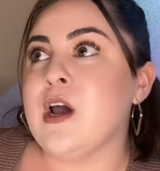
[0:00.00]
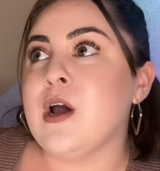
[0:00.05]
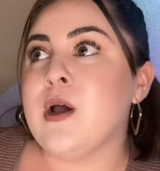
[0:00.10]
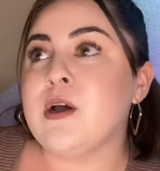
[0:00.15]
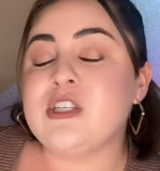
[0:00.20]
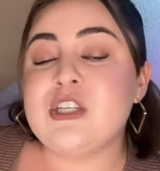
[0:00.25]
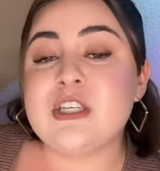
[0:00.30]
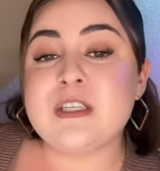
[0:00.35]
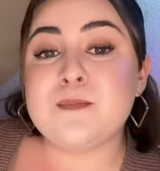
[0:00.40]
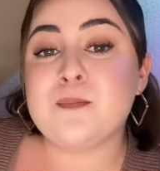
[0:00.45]

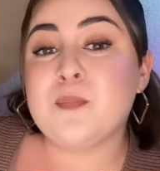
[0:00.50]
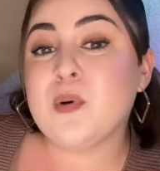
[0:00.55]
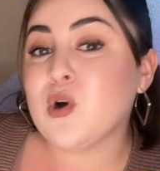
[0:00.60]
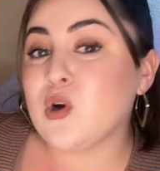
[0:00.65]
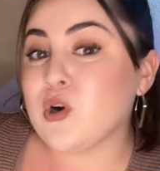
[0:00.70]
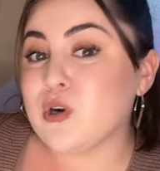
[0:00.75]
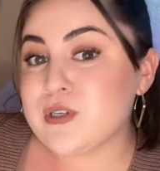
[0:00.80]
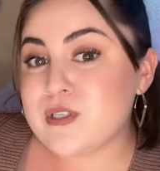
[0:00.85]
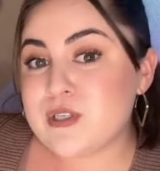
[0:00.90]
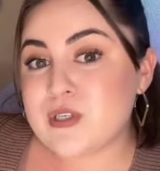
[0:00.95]
just
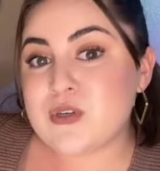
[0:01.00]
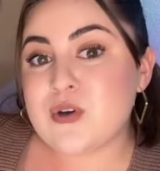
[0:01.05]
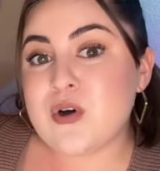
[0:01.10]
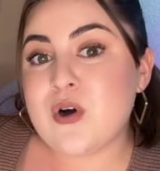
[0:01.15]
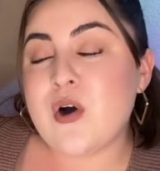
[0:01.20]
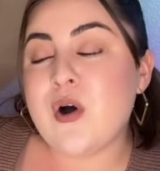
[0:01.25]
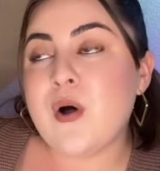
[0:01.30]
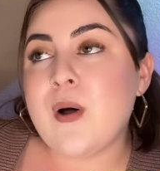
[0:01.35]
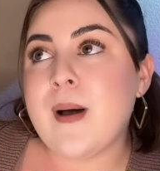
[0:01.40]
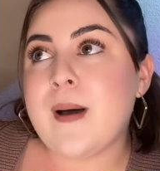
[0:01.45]

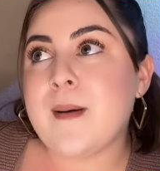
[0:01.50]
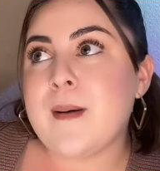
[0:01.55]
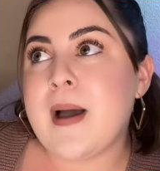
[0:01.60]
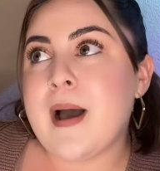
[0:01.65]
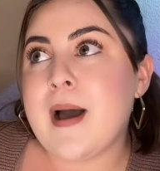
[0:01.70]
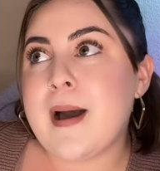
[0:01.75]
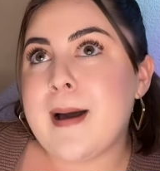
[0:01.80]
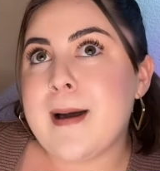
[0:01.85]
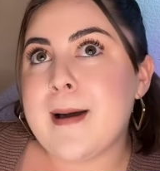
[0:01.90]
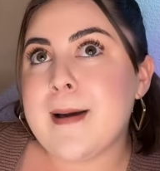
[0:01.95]
personal
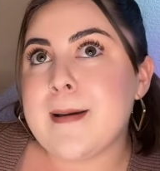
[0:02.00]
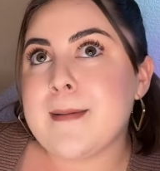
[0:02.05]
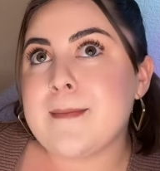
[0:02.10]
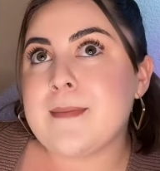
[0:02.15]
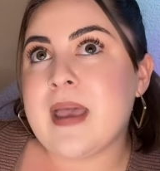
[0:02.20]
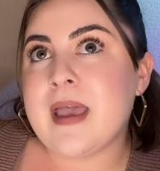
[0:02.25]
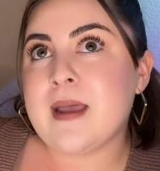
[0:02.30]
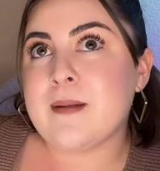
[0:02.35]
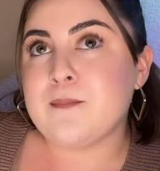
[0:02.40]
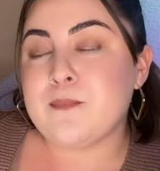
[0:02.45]

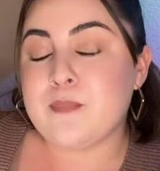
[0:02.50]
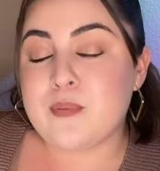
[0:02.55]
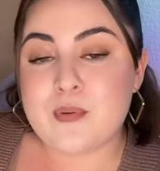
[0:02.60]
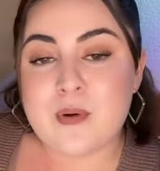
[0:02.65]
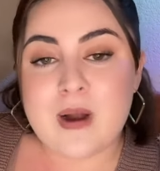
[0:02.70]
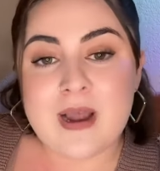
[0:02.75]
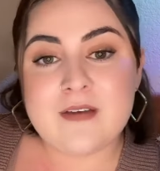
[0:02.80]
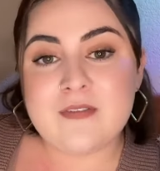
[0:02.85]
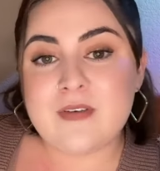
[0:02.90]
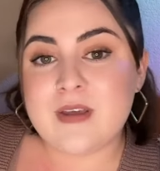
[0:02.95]
and
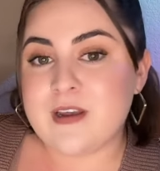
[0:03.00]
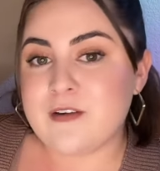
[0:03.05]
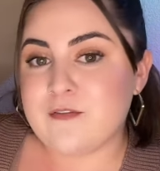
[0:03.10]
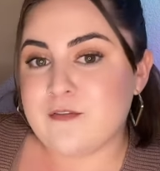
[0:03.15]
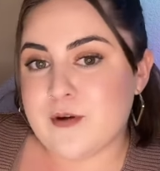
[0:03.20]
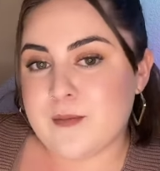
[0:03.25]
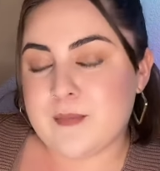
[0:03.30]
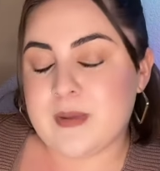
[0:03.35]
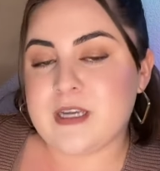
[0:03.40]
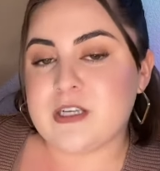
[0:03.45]
private
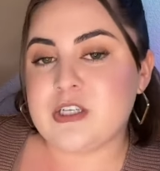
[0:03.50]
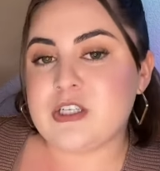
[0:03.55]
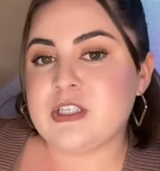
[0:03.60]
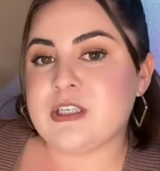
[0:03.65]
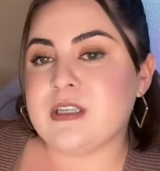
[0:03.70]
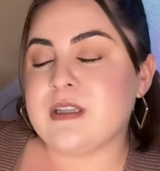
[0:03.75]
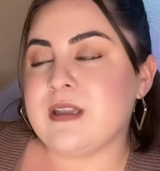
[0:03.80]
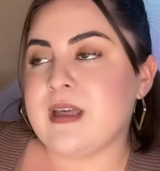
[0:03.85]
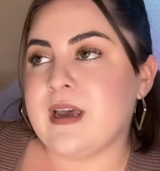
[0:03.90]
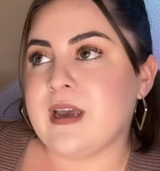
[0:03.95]

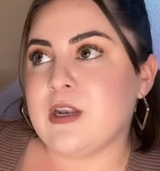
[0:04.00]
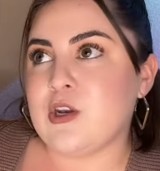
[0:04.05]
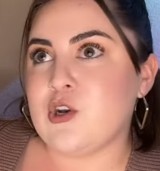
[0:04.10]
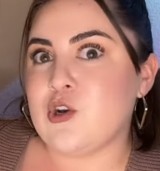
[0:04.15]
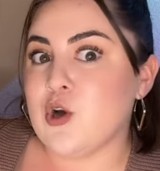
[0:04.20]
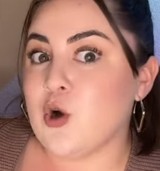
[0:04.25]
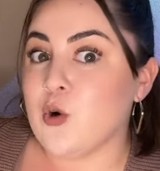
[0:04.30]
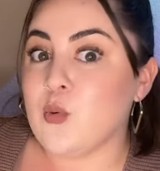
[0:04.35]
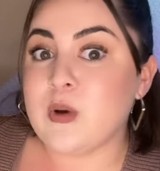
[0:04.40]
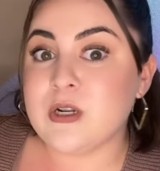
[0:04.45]
information that
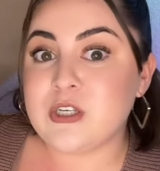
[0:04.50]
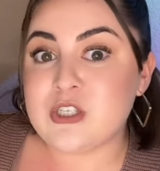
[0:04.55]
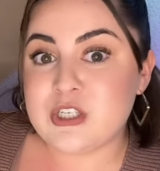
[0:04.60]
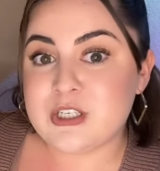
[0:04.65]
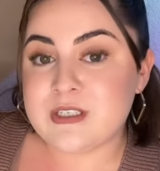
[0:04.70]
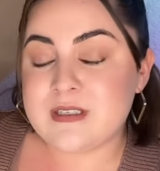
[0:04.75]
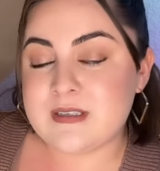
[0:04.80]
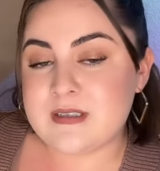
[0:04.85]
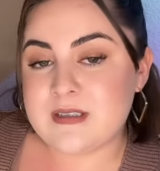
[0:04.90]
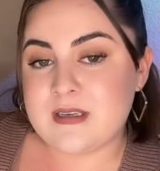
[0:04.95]
no one
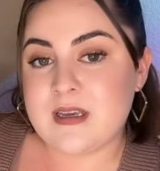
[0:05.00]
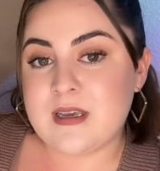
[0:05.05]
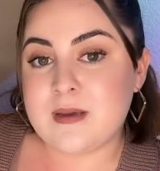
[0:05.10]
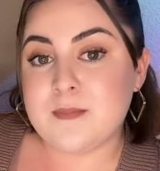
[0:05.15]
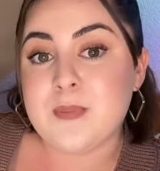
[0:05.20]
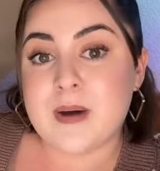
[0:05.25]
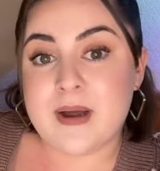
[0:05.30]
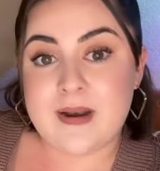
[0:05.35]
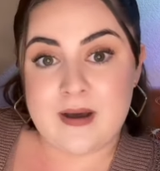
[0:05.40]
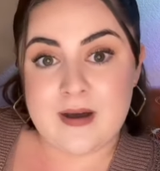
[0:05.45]
should see
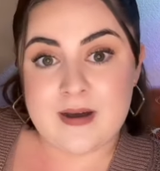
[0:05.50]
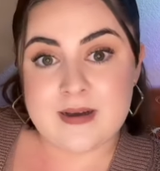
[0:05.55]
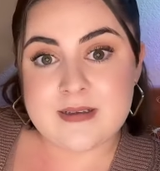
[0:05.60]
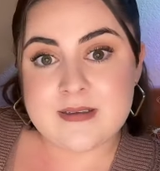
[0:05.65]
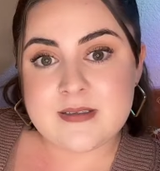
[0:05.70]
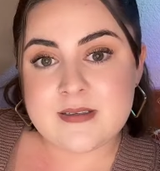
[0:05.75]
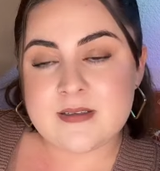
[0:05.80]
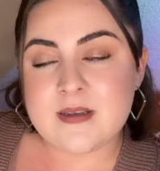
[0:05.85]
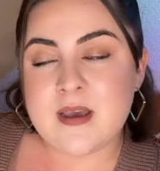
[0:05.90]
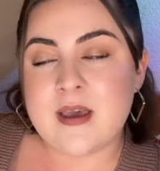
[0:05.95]
but
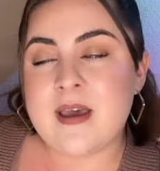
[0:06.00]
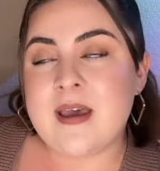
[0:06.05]
us.